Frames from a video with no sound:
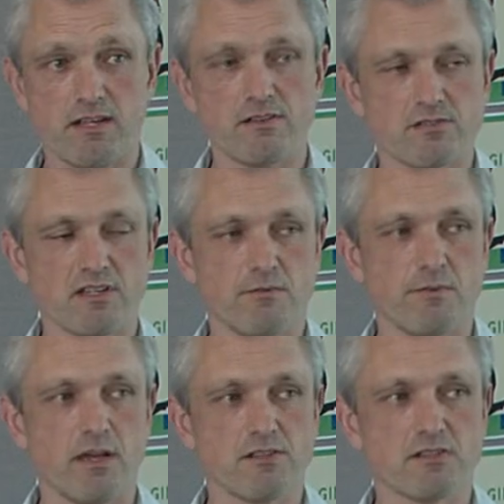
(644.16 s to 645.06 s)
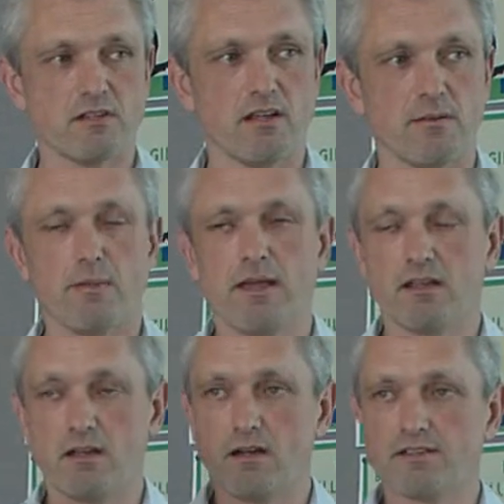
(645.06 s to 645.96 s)
really interesting information and
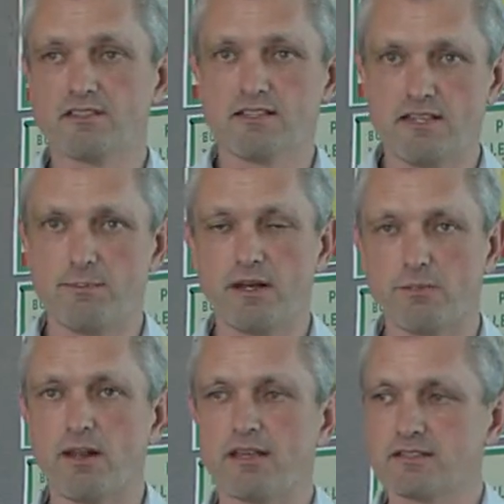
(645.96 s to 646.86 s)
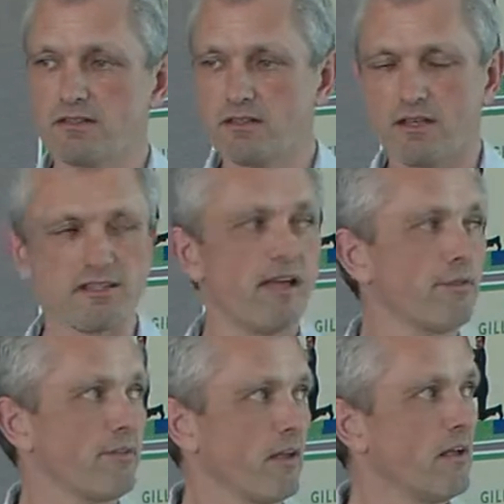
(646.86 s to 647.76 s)
make our city a better place and us
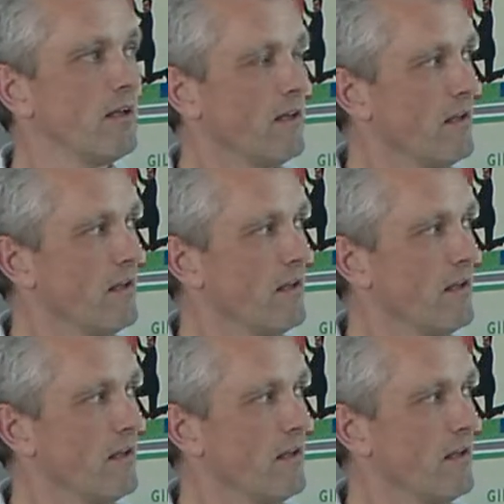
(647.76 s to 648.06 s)
healthier.